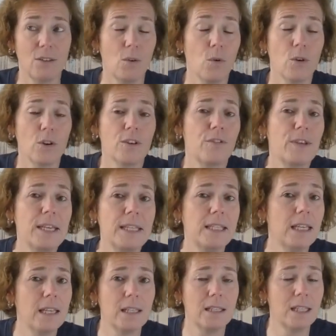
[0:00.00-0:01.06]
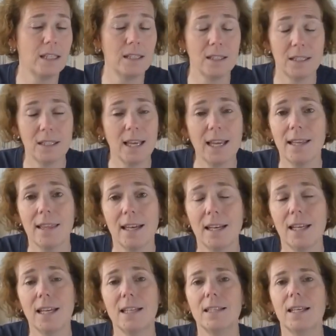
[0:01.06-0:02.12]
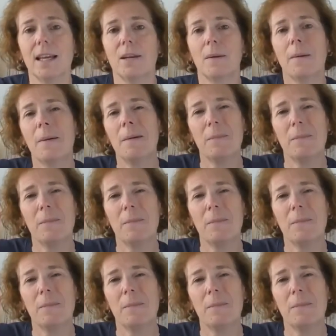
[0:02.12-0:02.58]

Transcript: or if he did, it didn't say that he did.